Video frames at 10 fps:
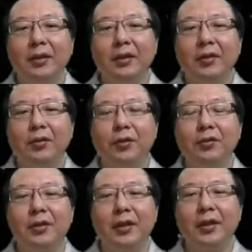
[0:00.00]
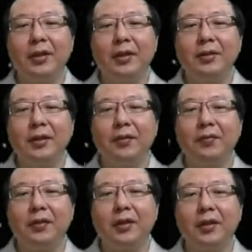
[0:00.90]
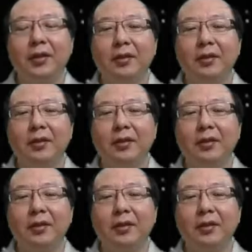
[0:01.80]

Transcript: you could use linked list if the